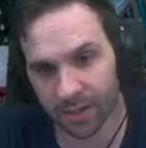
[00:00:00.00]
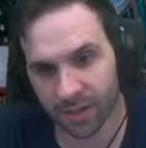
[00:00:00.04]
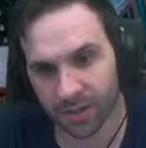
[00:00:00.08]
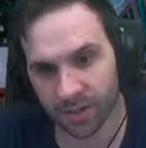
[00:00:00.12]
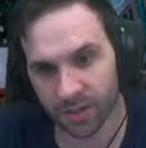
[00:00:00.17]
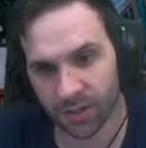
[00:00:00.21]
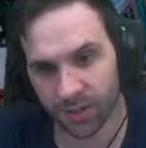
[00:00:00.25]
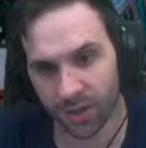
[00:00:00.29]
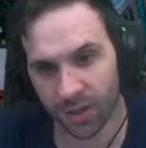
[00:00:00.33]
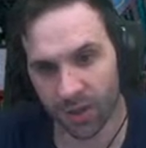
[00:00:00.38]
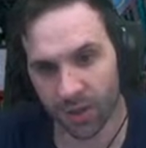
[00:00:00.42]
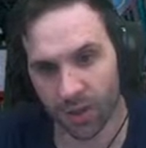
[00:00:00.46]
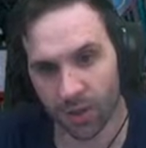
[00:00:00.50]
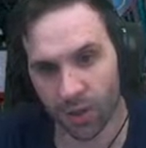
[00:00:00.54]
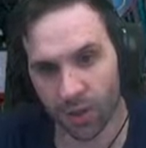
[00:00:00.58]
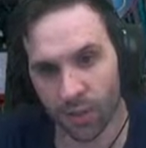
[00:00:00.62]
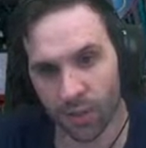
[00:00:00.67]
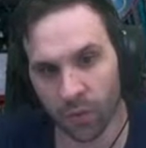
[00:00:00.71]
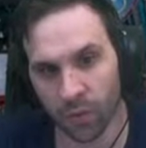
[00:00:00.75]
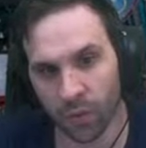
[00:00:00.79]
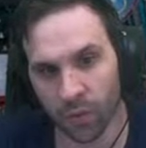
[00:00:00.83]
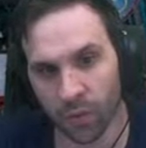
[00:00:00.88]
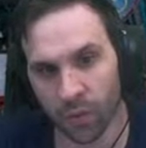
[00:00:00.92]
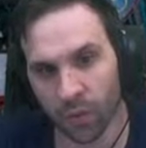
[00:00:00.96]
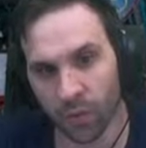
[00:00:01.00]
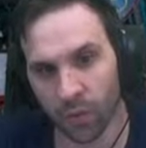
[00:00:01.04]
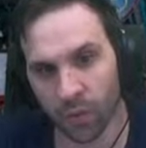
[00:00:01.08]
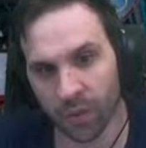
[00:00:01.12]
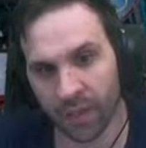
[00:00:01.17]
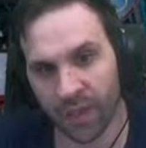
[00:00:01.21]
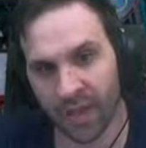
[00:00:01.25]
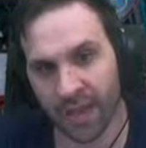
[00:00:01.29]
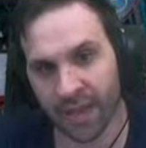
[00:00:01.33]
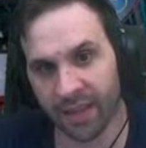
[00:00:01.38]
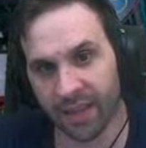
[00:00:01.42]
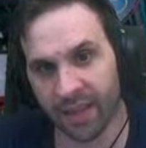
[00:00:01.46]
So,
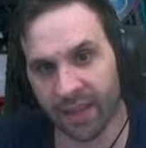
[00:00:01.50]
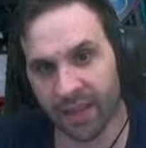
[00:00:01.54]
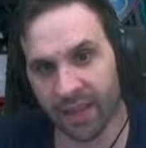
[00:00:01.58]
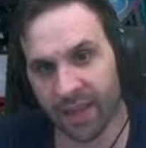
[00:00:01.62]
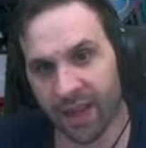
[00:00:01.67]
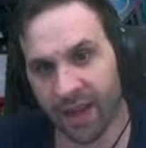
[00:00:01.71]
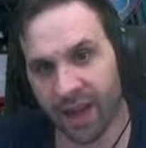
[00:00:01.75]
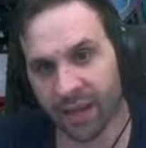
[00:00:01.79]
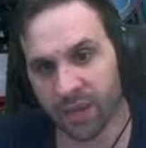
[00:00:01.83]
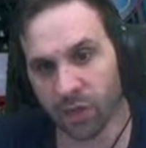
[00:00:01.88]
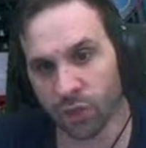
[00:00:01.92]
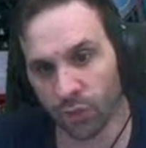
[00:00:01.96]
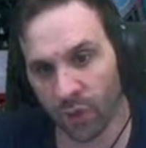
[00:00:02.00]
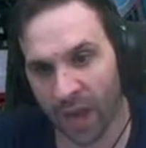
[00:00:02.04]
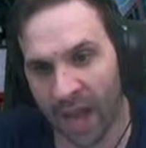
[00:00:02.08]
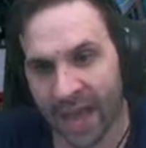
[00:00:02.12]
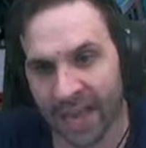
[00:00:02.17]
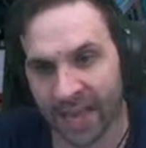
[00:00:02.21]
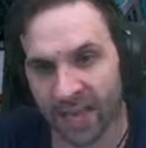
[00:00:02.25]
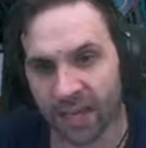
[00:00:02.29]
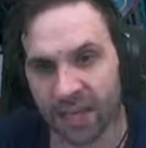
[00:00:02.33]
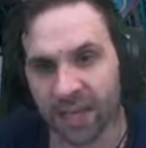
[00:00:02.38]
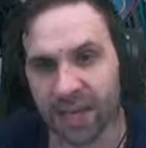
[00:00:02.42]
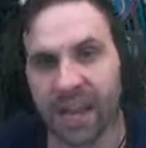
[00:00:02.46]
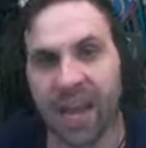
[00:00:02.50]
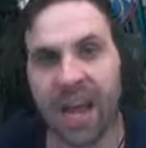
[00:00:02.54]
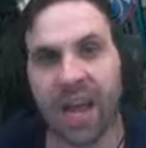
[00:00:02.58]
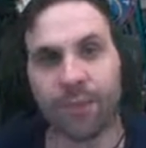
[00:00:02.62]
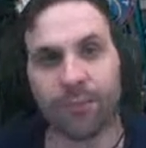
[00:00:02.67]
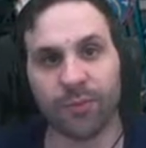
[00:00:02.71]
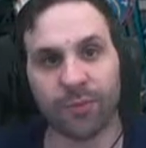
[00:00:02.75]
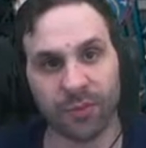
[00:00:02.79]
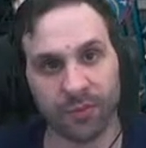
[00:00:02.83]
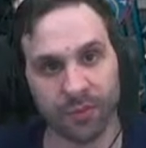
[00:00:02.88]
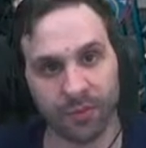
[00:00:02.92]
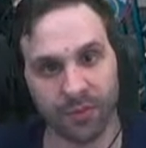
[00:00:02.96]
like, a Dragon
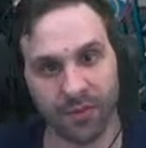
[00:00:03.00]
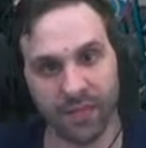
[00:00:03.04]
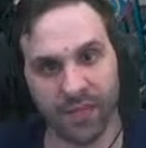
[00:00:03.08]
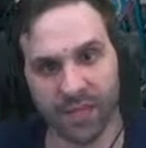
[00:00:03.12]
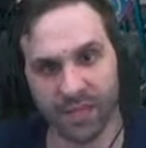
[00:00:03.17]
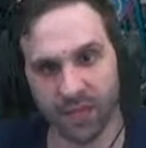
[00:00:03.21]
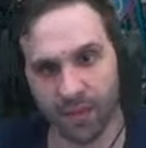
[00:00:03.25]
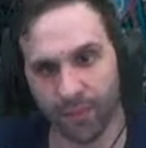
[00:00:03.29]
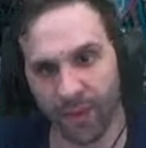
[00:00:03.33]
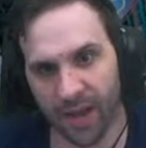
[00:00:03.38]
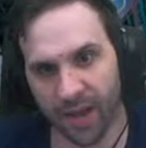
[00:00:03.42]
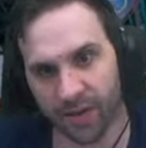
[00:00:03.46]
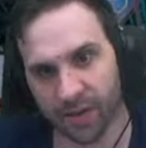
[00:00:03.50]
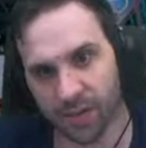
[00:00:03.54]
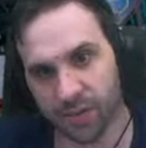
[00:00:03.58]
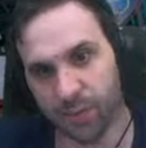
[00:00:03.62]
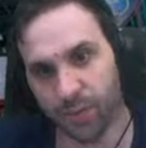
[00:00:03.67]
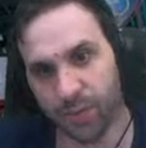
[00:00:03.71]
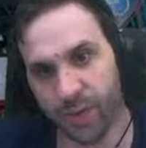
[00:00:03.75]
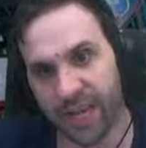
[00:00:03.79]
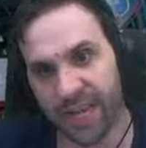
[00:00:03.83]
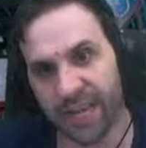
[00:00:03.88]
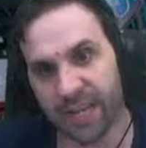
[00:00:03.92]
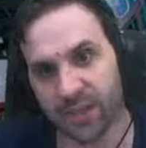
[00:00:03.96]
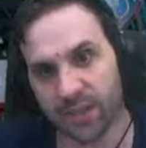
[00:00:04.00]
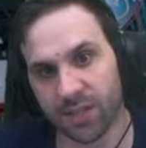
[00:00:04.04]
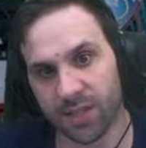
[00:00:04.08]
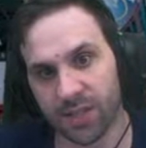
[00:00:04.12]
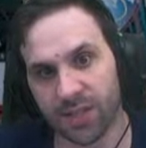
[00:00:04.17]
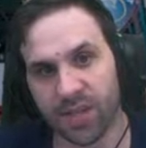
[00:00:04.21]
capsule is about as big as this